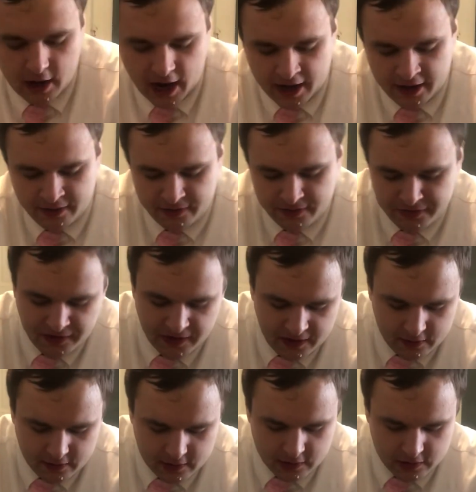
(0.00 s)
I
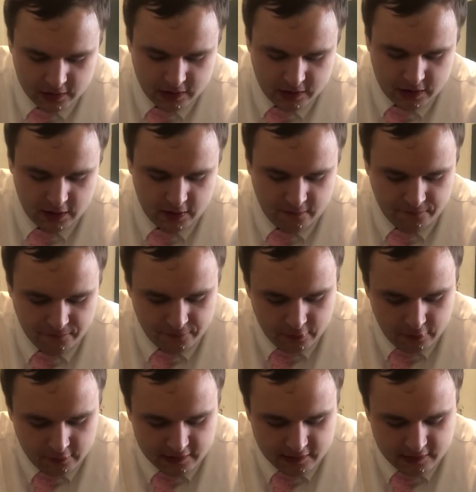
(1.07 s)
think the
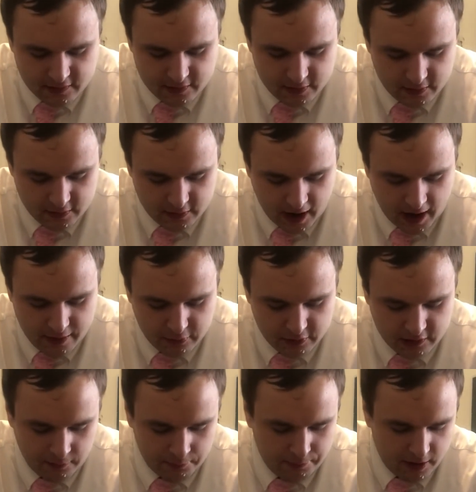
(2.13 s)
fruit I
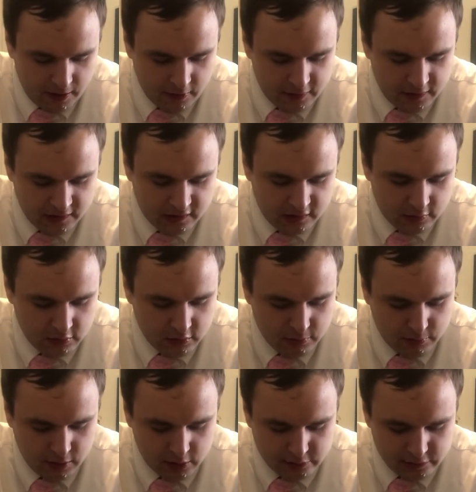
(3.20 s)
would compare this to the
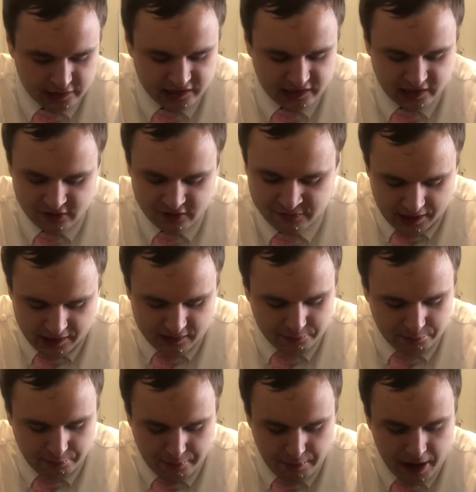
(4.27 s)
most is
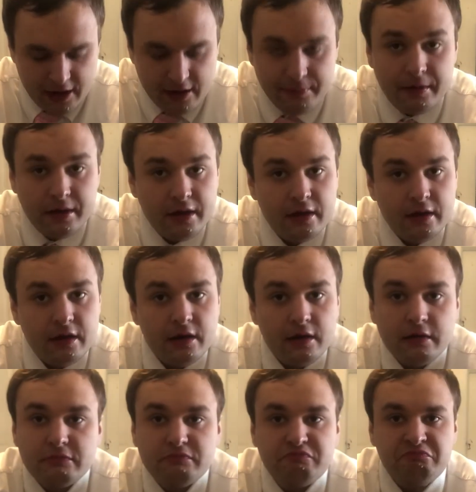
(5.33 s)
maybe
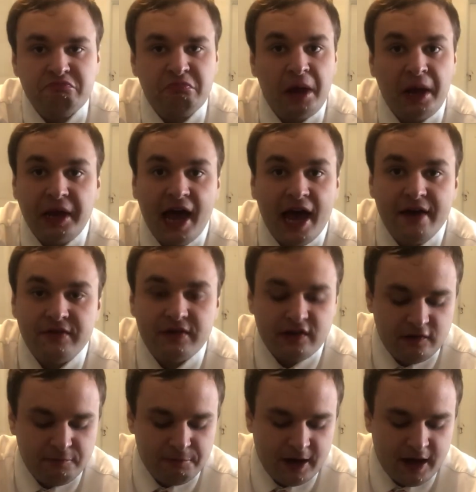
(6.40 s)
a
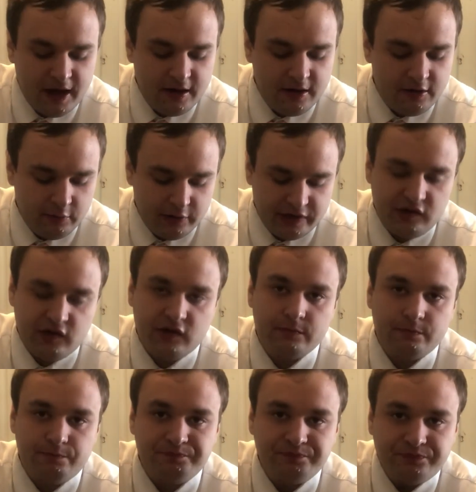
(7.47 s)
Cavendish banana, which
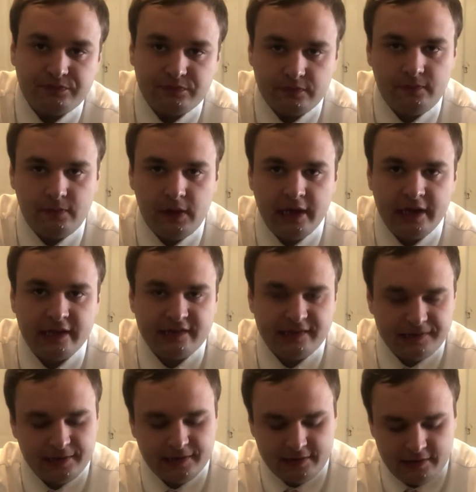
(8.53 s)
is
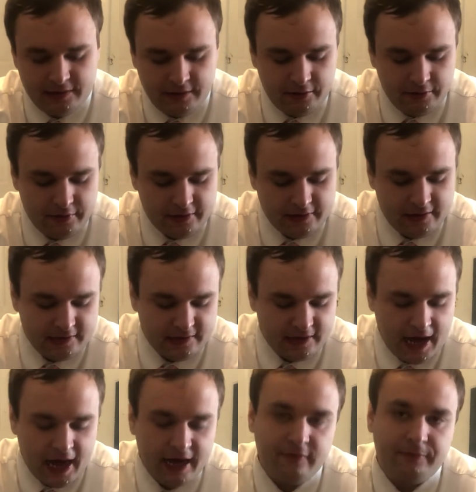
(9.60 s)
that's the
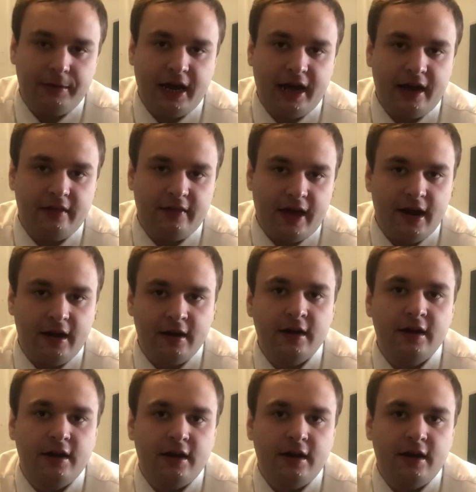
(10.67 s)
kind of banana that